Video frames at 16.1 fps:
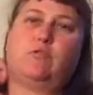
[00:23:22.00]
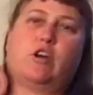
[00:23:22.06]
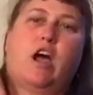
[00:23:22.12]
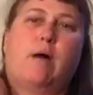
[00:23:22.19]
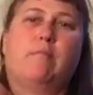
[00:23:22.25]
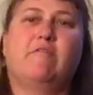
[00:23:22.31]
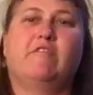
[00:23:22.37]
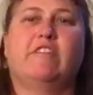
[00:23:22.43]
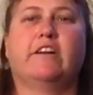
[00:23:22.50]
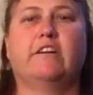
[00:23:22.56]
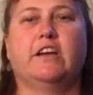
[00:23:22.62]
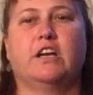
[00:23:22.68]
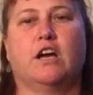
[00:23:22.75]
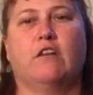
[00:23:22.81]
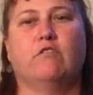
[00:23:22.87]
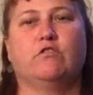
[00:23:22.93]
drop, very
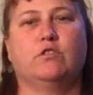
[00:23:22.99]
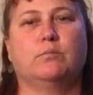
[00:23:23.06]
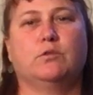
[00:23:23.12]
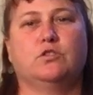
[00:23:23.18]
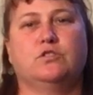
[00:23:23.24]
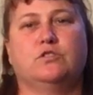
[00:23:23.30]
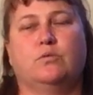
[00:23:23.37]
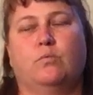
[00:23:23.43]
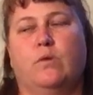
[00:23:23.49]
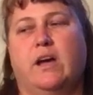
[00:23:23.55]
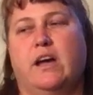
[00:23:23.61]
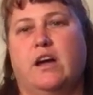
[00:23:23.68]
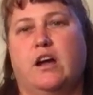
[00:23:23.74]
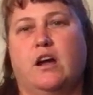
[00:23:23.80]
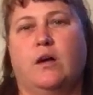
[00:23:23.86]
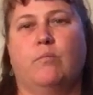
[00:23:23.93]
comfortable to
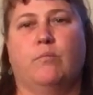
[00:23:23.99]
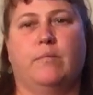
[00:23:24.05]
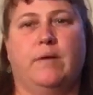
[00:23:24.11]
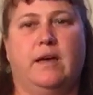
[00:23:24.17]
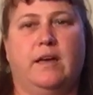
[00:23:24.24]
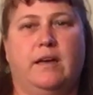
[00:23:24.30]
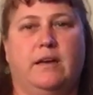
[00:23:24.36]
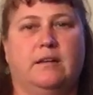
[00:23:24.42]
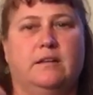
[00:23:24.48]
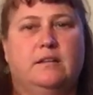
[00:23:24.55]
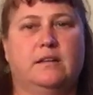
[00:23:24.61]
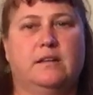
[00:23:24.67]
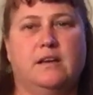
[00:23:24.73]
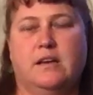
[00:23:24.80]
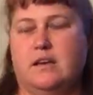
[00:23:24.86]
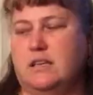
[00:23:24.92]
wear, and
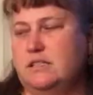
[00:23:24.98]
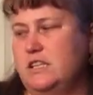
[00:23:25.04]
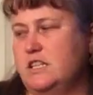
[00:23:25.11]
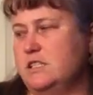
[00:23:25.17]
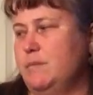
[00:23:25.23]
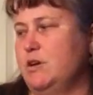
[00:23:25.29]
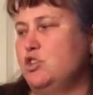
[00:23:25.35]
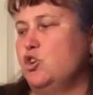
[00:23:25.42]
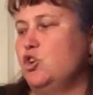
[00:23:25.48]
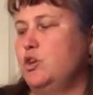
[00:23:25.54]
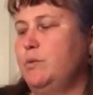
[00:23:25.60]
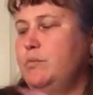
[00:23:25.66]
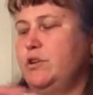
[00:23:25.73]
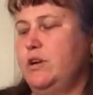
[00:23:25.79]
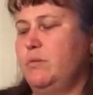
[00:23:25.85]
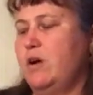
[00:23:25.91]
stays on my shoulder
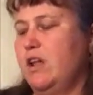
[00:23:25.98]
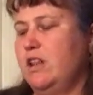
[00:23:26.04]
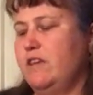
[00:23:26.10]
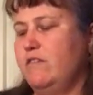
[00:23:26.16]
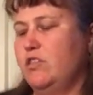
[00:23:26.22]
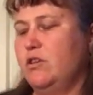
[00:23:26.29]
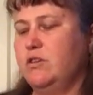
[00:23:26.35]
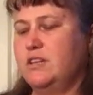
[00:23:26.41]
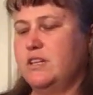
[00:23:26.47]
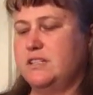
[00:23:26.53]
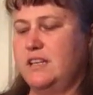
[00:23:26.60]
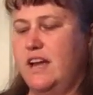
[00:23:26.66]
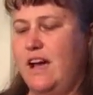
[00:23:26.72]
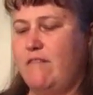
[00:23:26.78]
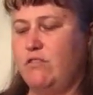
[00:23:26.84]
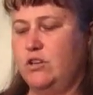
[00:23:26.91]
pretty well even though it doesn't
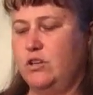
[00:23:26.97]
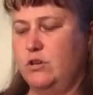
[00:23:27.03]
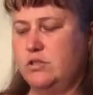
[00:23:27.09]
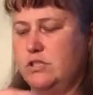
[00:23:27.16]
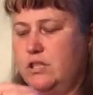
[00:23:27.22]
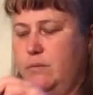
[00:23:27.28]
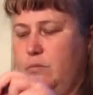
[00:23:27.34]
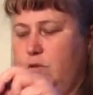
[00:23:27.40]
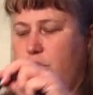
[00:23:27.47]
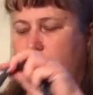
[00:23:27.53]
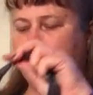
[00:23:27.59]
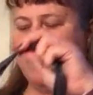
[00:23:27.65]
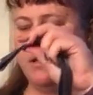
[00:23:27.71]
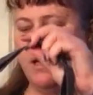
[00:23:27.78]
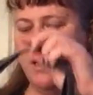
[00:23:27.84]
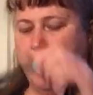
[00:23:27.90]
have the no slip grip.
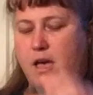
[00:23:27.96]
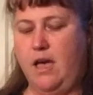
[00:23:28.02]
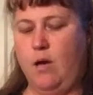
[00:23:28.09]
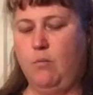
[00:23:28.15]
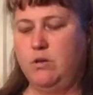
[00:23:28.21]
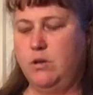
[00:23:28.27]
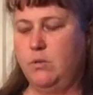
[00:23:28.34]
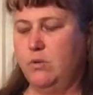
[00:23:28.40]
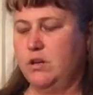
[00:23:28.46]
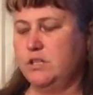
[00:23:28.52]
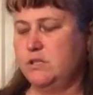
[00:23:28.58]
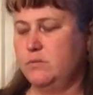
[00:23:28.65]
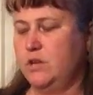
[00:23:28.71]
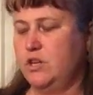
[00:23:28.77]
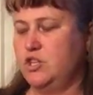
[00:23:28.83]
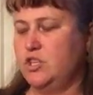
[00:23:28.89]
And when you want to
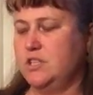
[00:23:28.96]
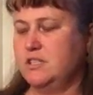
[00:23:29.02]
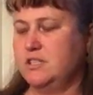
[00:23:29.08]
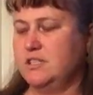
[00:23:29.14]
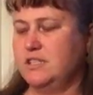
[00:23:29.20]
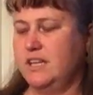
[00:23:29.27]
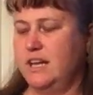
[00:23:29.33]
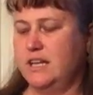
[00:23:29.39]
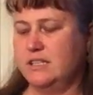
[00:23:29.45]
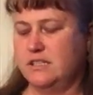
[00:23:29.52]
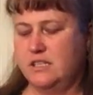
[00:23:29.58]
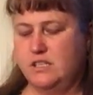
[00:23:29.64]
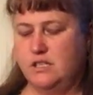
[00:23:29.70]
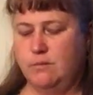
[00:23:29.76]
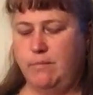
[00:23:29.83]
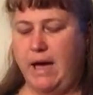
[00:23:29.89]
switch instantaneously
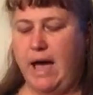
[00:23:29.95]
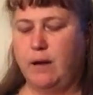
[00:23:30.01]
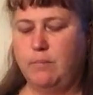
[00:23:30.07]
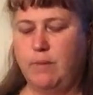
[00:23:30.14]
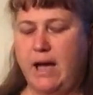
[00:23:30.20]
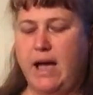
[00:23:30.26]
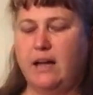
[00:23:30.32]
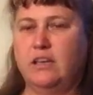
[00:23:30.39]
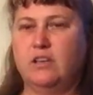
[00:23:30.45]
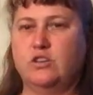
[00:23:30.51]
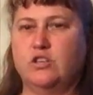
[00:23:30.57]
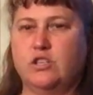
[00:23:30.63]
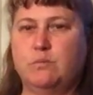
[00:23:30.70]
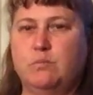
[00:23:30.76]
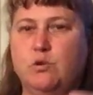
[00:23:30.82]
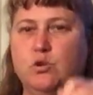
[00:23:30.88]
to backpack, you
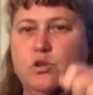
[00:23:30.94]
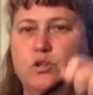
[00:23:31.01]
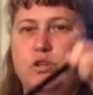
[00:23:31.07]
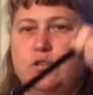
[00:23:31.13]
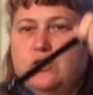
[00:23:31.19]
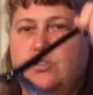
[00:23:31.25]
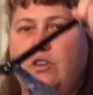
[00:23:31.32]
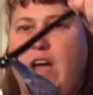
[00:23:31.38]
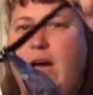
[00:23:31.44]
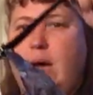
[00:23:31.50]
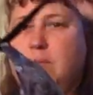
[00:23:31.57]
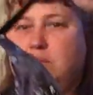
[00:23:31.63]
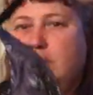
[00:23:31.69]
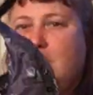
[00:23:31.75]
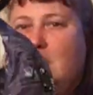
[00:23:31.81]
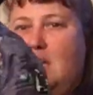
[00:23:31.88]
just pull those
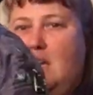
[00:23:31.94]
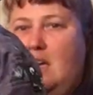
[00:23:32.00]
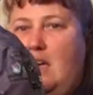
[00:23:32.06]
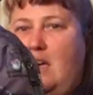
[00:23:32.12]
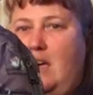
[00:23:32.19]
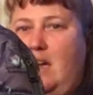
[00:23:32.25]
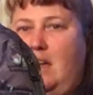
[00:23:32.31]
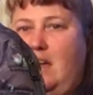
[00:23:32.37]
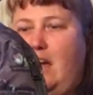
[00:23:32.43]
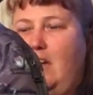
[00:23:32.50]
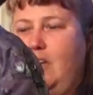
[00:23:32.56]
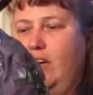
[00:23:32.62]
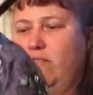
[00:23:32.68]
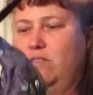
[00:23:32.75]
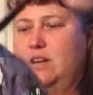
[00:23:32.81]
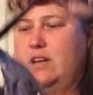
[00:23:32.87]
straps, and now you
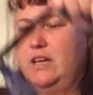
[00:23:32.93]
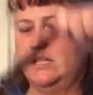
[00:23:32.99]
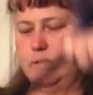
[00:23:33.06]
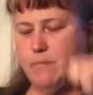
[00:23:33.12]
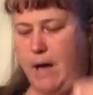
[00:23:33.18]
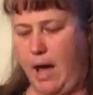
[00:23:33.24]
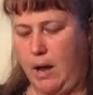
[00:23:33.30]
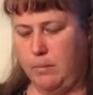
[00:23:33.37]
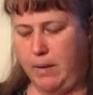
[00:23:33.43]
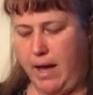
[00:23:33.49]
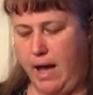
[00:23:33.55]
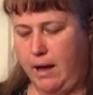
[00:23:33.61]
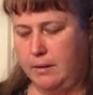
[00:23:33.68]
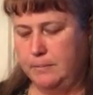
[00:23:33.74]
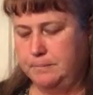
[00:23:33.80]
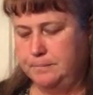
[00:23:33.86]
have a nice backpack.